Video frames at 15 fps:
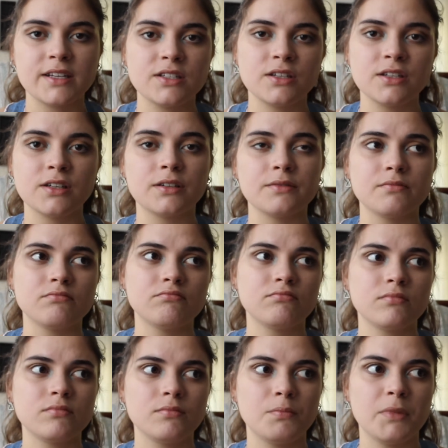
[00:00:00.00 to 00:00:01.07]
to
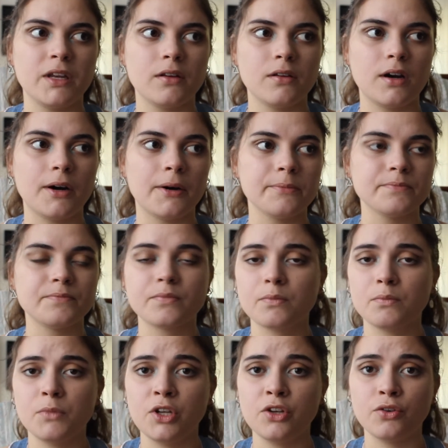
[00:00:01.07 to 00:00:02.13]

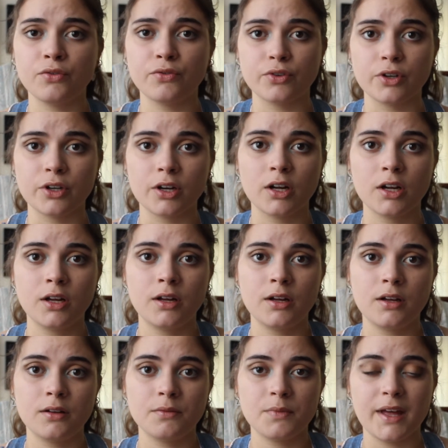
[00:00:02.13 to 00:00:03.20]
maneuver
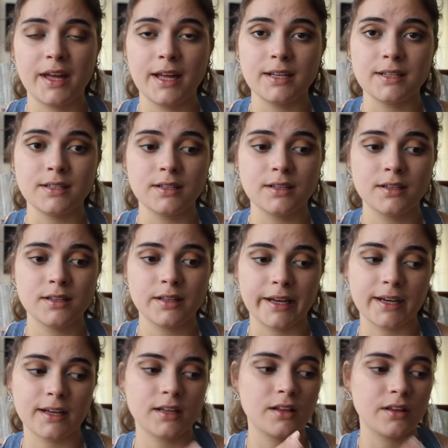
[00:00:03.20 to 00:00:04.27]
in
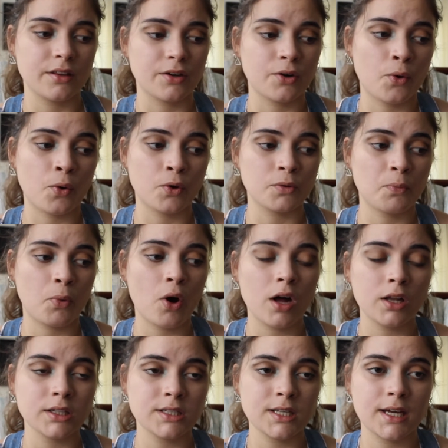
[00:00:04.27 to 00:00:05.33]
like the court
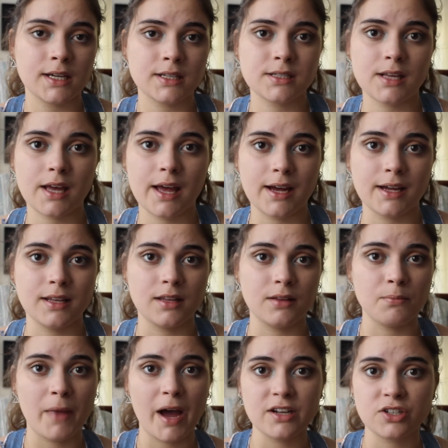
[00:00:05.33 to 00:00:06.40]
politics and the
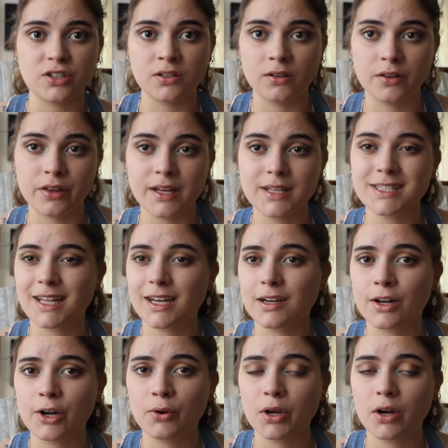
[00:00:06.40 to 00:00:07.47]
magical things that are
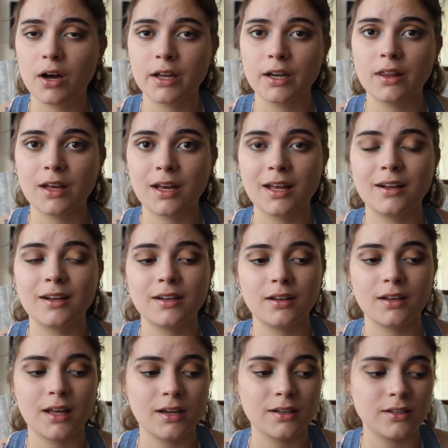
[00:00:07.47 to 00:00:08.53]
going on in the
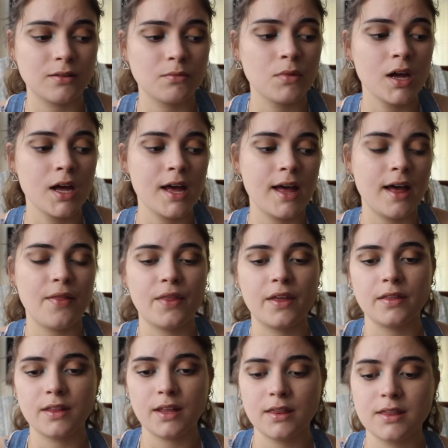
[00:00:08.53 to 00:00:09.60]
kingdom. And
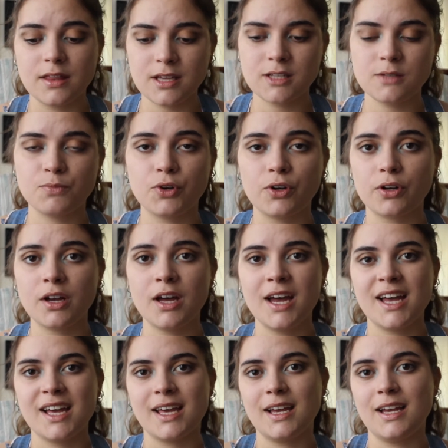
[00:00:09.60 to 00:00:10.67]
then in this book,
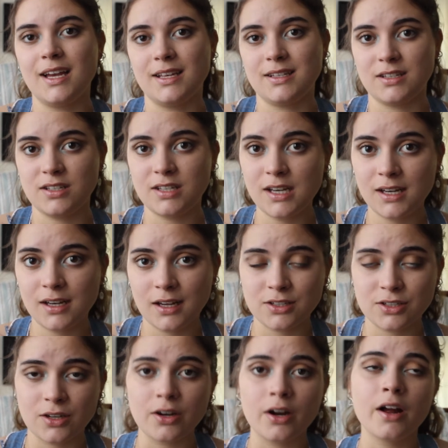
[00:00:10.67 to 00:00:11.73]
he is a
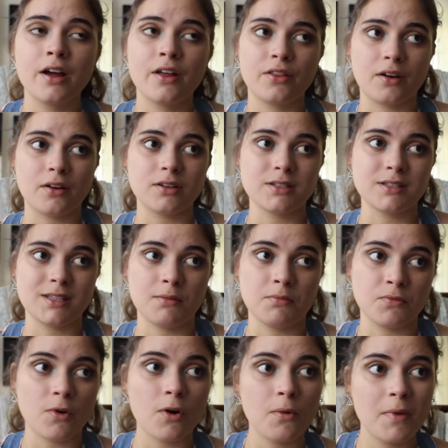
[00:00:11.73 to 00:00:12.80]
teenager. There is
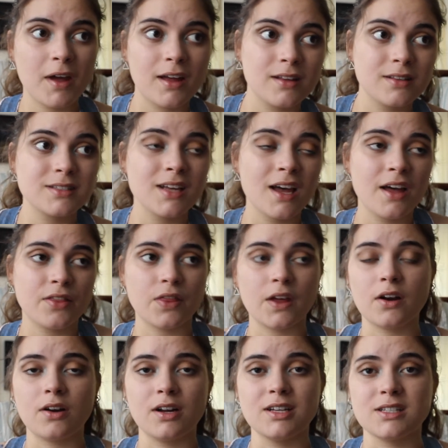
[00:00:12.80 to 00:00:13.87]
some romance.
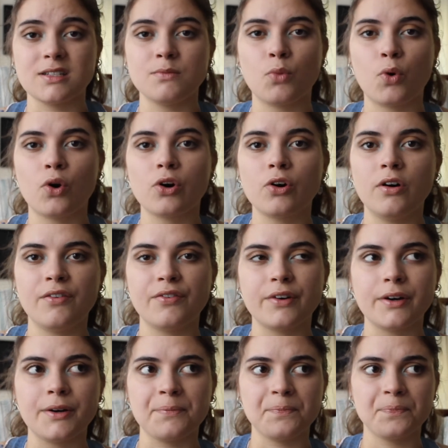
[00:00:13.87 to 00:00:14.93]
There is more of
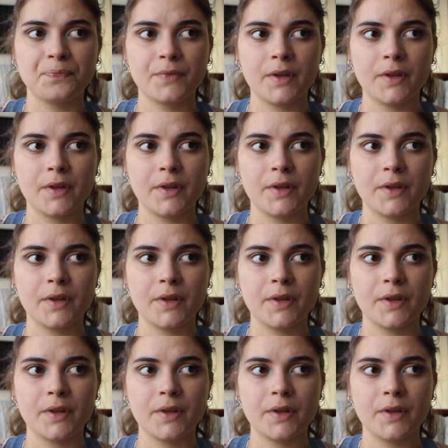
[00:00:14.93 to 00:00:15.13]
a